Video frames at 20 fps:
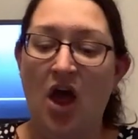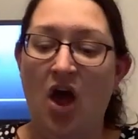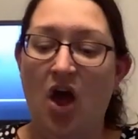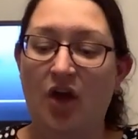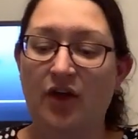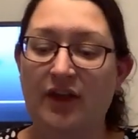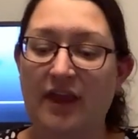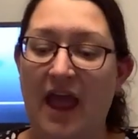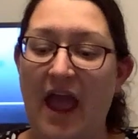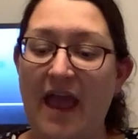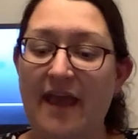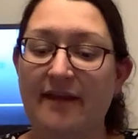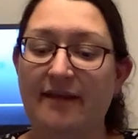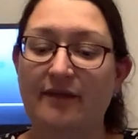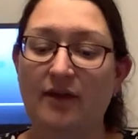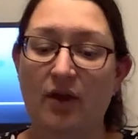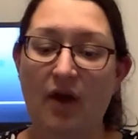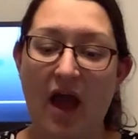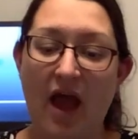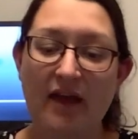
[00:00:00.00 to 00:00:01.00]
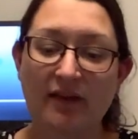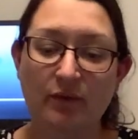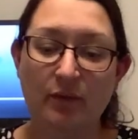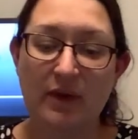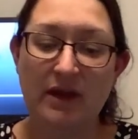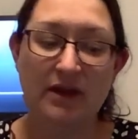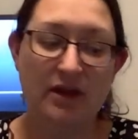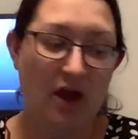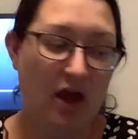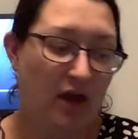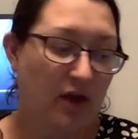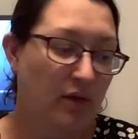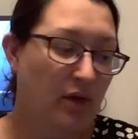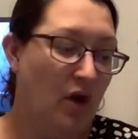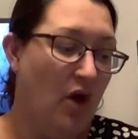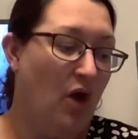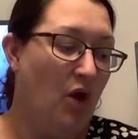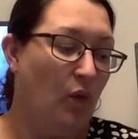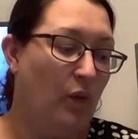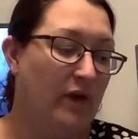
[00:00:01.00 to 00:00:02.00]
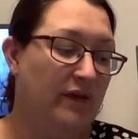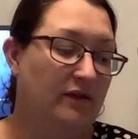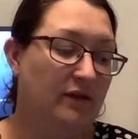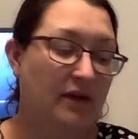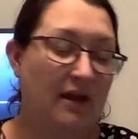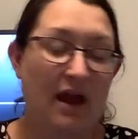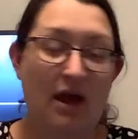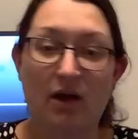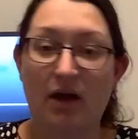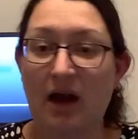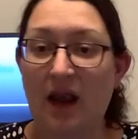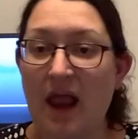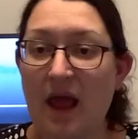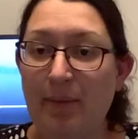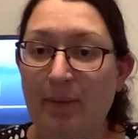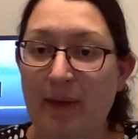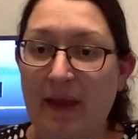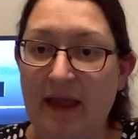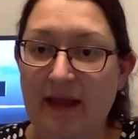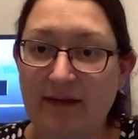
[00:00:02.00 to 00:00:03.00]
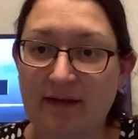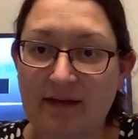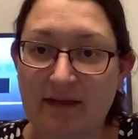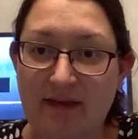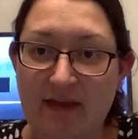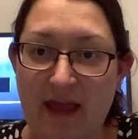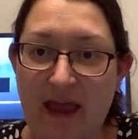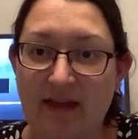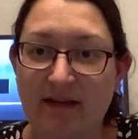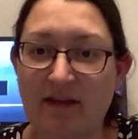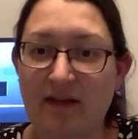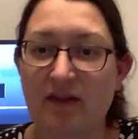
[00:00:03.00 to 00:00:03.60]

Okay, so as we know, we're doing our clapping to this,